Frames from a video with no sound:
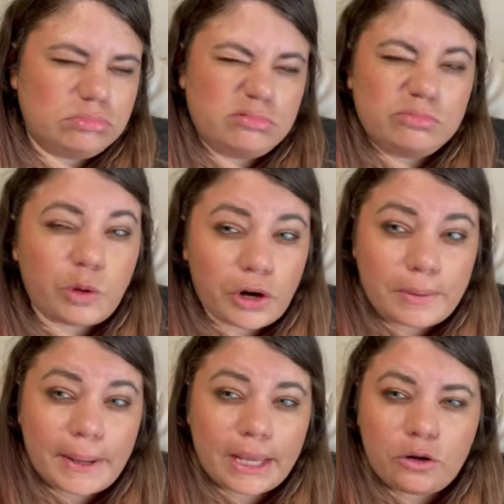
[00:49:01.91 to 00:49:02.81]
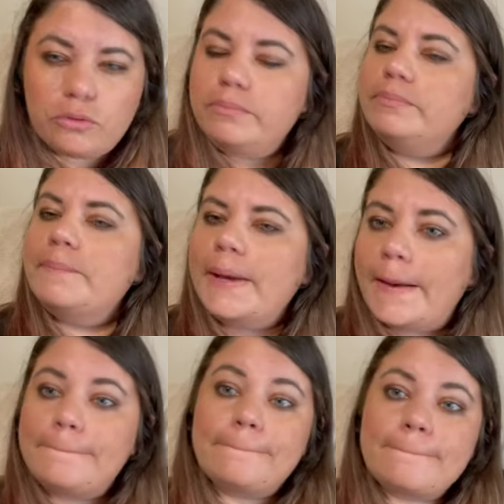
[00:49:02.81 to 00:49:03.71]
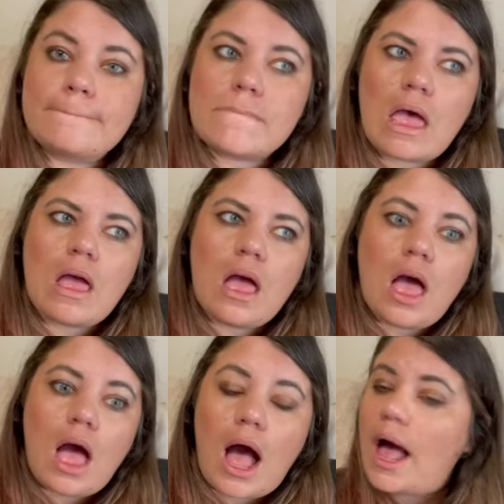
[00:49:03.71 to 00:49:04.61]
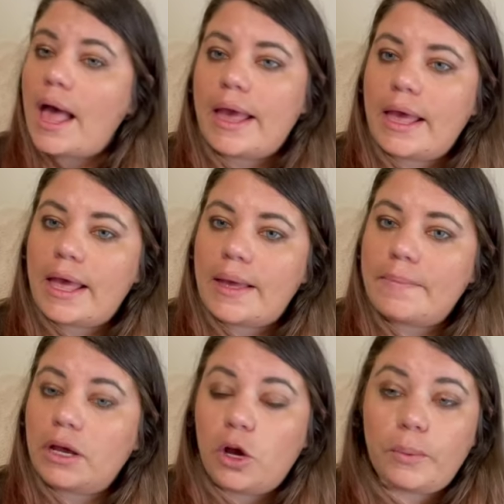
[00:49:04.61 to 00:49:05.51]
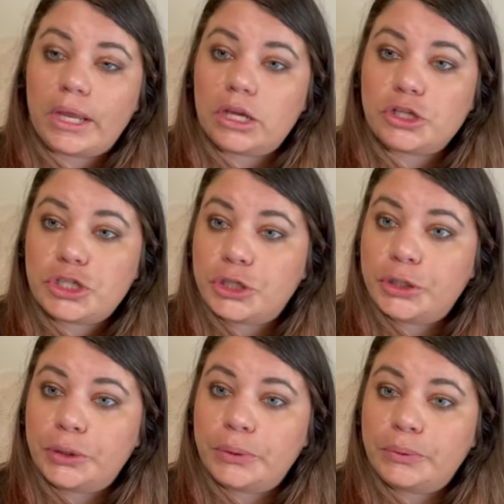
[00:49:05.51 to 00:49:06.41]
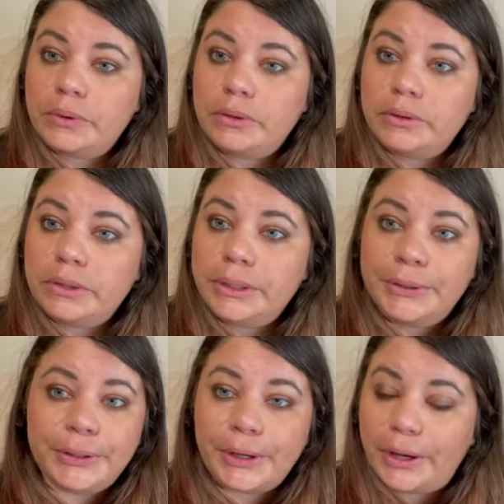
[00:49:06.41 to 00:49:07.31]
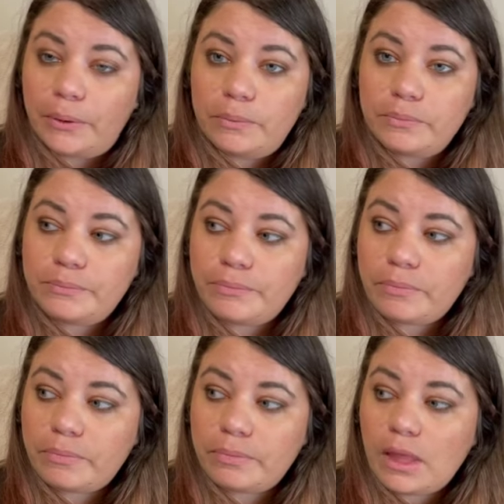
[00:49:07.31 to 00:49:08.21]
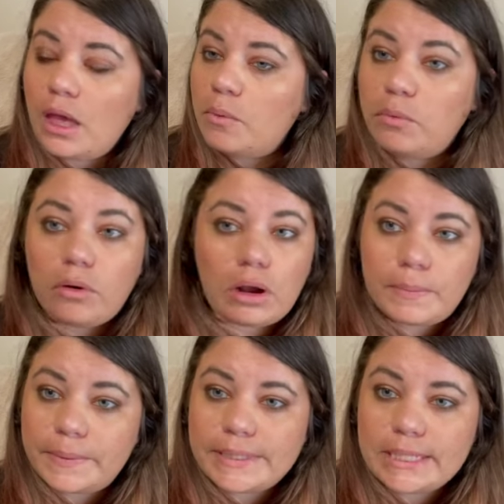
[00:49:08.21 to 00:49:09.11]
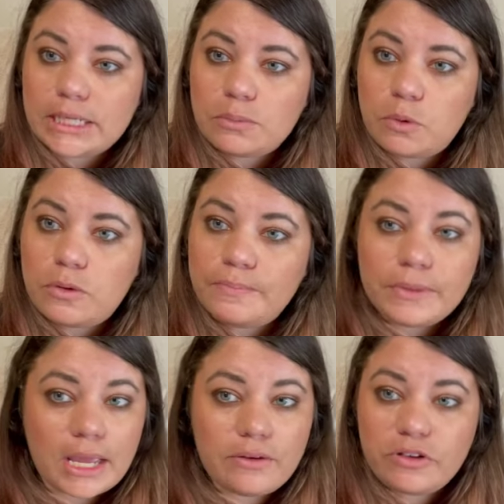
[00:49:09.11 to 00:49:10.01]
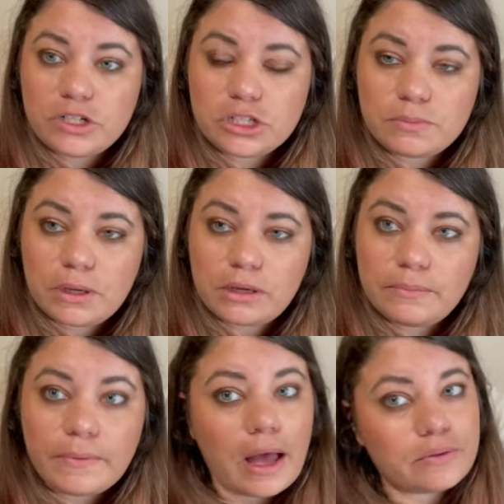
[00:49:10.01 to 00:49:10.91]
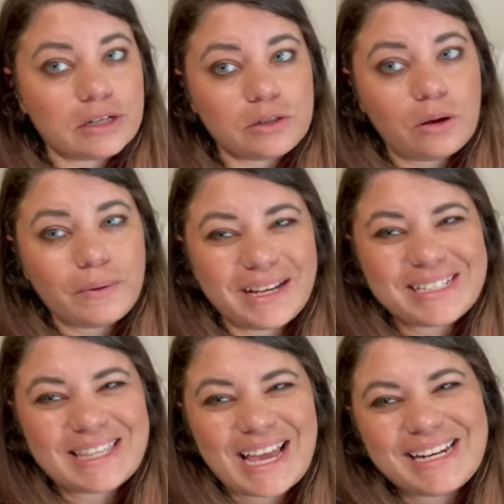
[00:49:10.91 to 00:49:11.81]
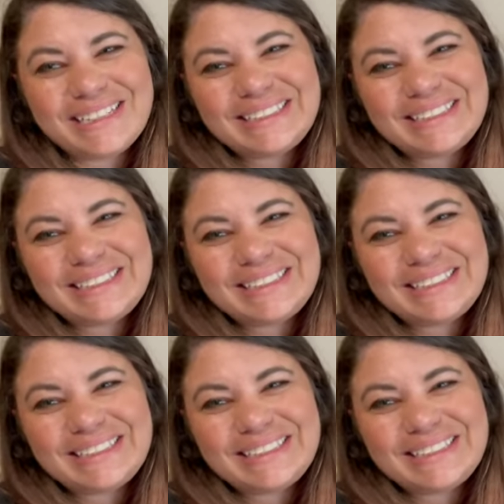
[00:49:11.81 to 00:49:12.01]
according to my Kindle. But yeah, I am going to go, probably sit at the pool and finish this book. I'll talk to you all when I get to the end.